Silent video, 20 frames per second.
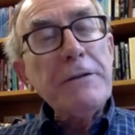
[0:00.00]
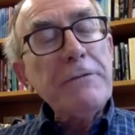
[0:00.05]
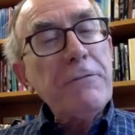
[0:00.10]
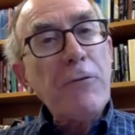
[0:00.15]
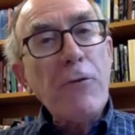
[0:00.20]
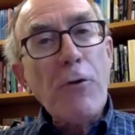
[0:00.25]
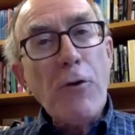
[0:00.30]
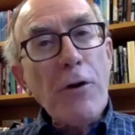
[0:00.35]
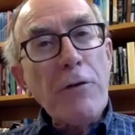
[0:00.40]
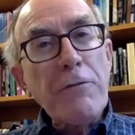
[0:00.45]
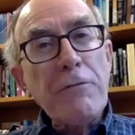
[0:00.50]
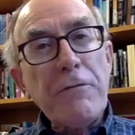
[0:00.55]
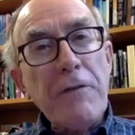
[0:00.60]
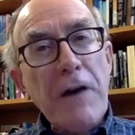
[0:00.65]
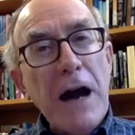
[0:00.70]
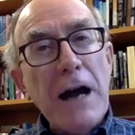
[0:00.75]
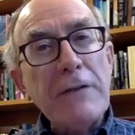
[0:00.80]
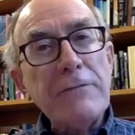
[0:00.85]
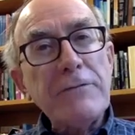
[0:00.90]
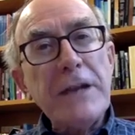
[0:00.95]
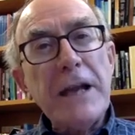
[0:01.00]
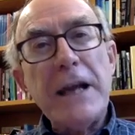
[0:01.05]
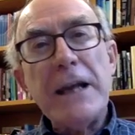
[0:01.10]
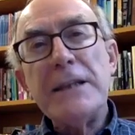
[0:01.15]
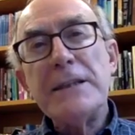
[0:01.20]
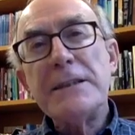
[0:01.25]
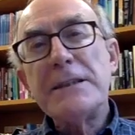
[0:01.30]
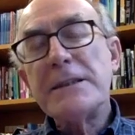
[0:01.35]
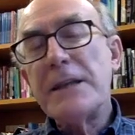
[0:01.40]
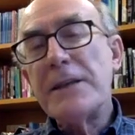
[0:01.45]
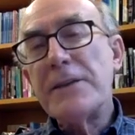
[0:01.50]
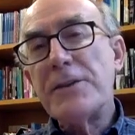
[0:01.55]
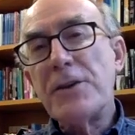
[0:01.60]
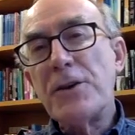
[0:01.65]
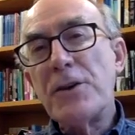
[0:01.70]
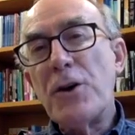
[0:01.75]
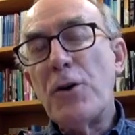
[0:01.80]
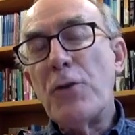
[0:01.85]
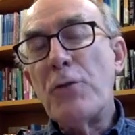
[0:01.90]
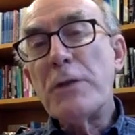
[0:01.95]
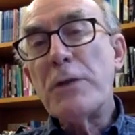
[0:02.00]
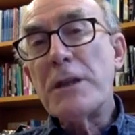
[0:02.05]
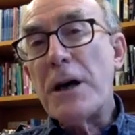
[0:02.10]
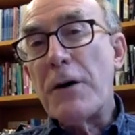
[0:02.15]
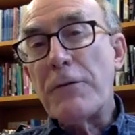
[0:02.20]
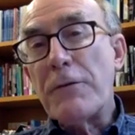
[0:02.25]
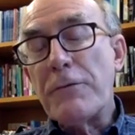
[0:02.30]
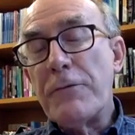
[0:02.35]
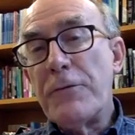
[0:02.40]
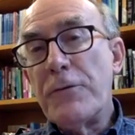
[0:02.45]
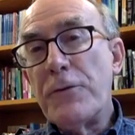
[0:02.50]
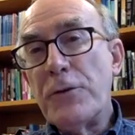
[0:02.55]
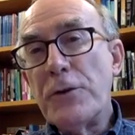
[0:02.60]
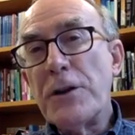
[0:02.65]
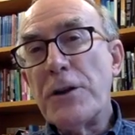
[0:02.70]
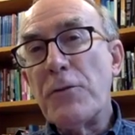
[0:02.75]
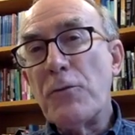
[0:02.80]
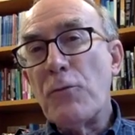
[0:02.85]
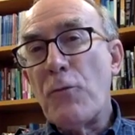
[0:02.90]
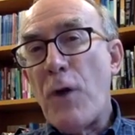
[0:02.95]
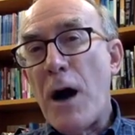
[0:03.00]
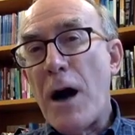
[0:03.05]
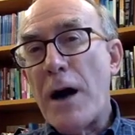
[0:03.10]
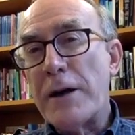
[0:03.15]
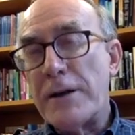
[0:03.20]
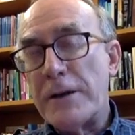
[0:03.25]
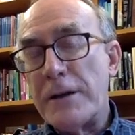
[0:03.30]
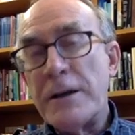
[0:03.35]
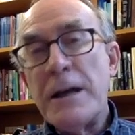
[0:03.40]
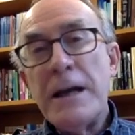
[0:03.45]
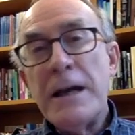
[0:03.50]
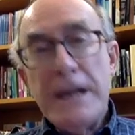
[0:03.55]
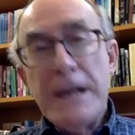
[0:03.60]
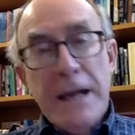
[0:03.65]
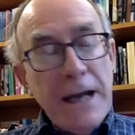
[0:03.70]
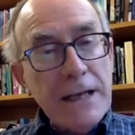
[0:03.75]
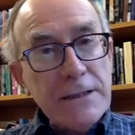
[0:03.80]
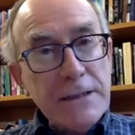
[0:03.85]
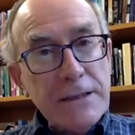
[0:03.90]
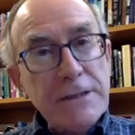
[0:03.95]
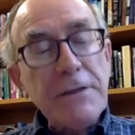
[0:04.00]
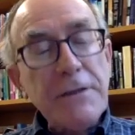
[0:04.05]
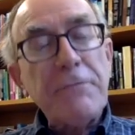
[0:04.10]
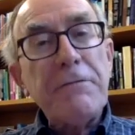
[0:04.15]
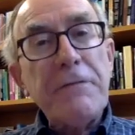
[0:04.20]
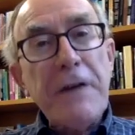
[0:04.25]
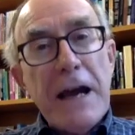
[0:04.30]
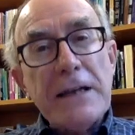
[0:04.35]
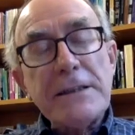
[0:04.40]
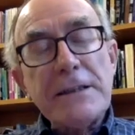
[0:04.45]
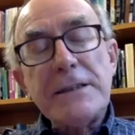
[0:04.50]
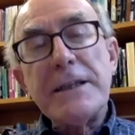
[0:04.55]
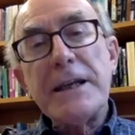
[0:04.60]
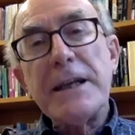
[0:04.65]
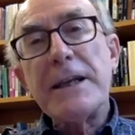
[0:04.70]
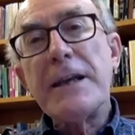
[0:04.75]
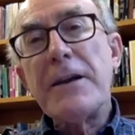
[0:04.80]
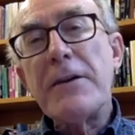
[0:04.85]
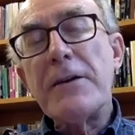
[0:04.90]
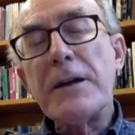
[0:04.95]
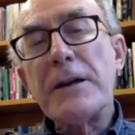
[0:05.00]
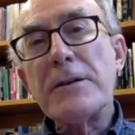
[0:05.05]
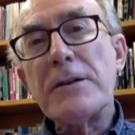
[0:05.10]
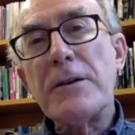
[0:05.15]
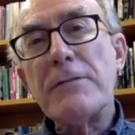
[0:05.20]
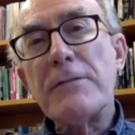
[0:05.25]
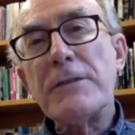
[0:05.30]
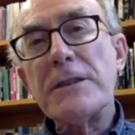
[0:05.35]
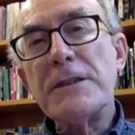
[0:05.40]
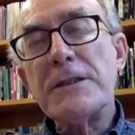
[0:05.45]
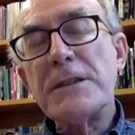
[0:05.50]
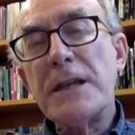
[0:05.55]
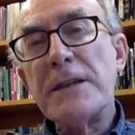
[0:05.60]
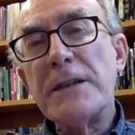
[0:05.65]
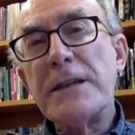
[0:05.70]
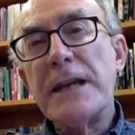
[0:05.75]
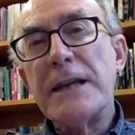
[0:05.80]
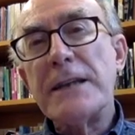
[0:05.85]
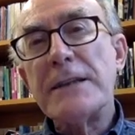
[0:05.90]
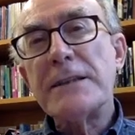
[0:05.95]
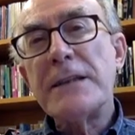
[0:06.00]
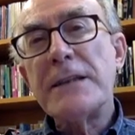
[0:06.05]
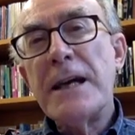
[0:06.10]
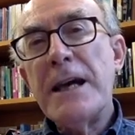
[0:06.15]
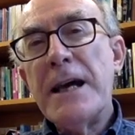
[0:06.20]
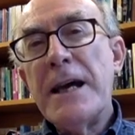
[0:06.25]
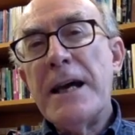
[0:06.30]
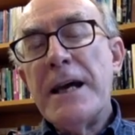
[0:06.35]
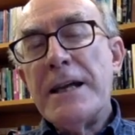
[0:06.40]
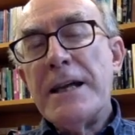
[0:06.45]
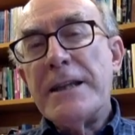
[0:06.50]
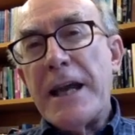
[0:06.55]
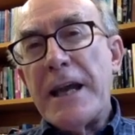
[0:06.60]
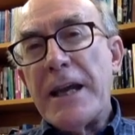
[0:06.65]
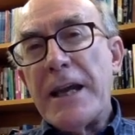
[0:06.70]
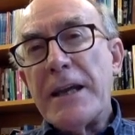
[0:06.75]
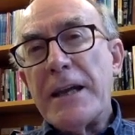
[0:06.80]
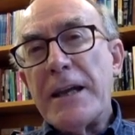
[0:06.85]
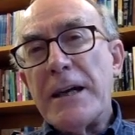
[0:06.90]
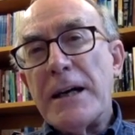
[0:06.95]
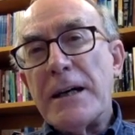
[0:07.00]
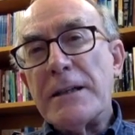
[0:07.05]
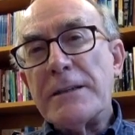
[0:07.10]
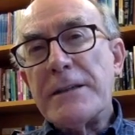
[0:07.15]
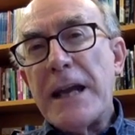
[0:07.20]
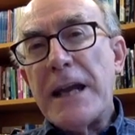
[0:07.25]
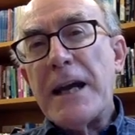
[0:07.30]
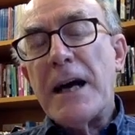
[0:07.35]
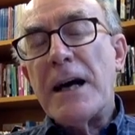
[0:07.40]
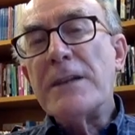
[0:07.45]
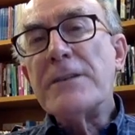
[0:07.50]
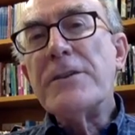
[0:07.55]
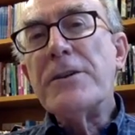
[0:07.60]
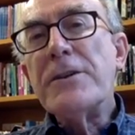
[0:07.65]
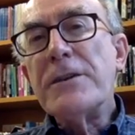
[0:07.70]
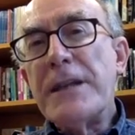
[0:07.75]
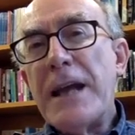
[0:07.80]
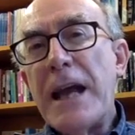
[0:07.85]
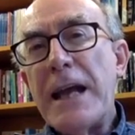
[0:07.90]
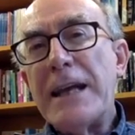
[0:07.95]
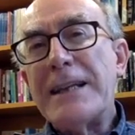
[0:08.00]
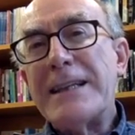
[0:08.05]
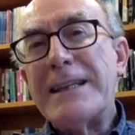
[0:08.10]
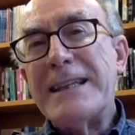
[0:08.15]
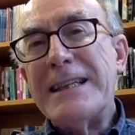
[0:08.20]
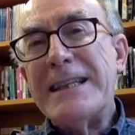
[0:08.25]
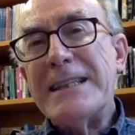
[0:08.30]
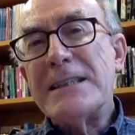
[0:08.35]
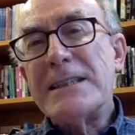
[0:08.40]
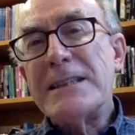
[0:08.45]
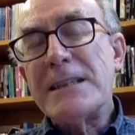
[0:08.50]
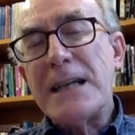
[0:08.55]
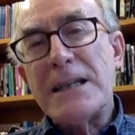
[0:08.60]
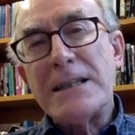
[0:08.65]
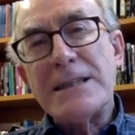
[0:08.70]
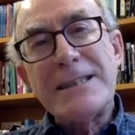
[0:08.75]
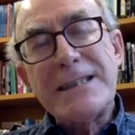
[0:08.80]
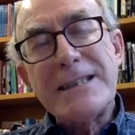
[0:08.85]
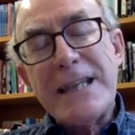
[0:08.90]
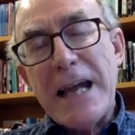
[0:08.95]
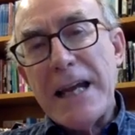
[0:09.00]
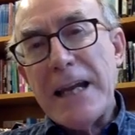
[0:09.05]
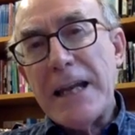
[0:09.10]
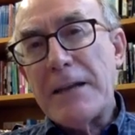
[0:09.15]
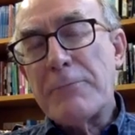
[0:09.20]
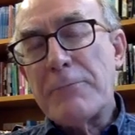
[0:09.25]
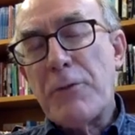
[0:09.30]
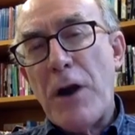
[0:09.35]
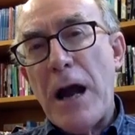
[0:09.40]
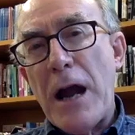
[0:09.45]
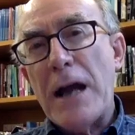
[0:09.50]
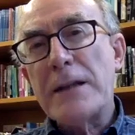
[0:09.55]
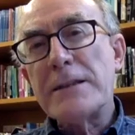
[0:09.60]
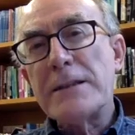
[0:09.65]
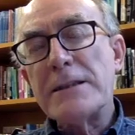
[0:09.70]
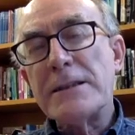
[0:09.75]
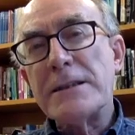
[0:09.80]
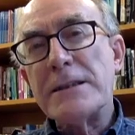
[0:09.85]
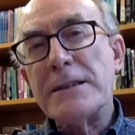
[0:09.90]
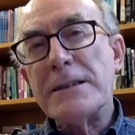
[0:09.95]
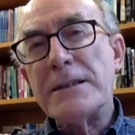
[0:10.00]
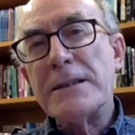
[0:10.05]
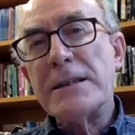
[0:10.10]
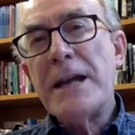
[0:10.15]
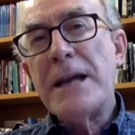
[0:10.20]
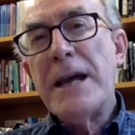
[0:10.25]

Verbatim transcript: four, five days and to go without food and water, hence the fasting character of the sun dance they, uh, they undertake these ascetic practices